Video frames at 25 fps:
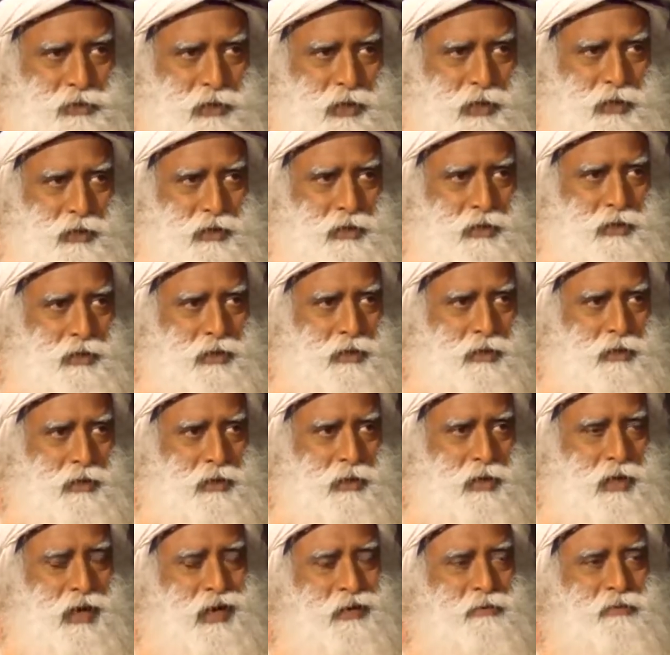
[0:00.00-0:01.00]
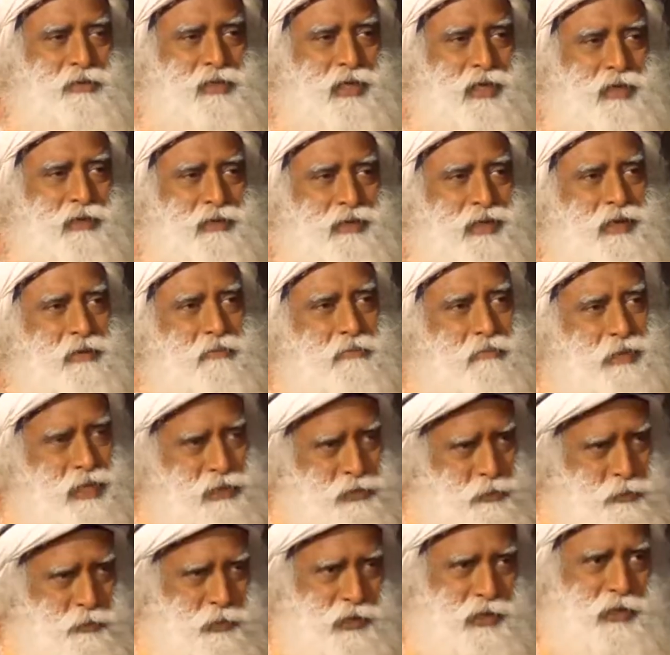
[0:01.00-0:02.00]
saying, I'm saying they
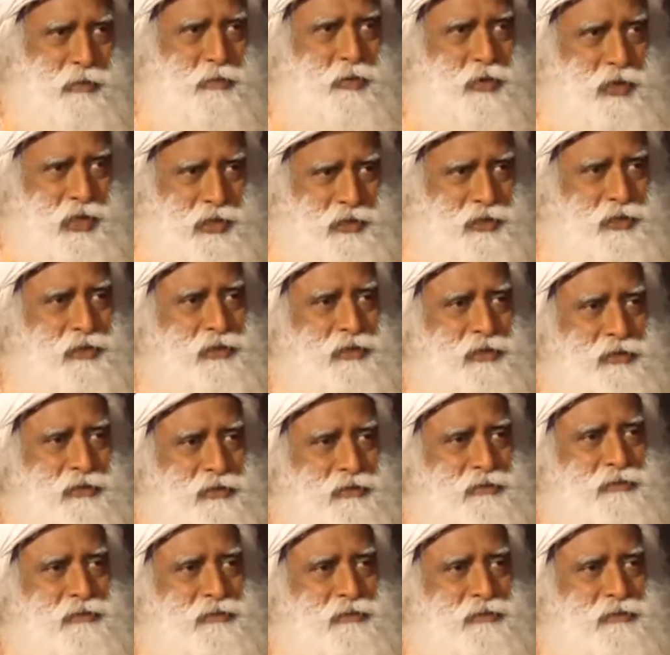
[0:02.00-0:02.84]
must be liberated.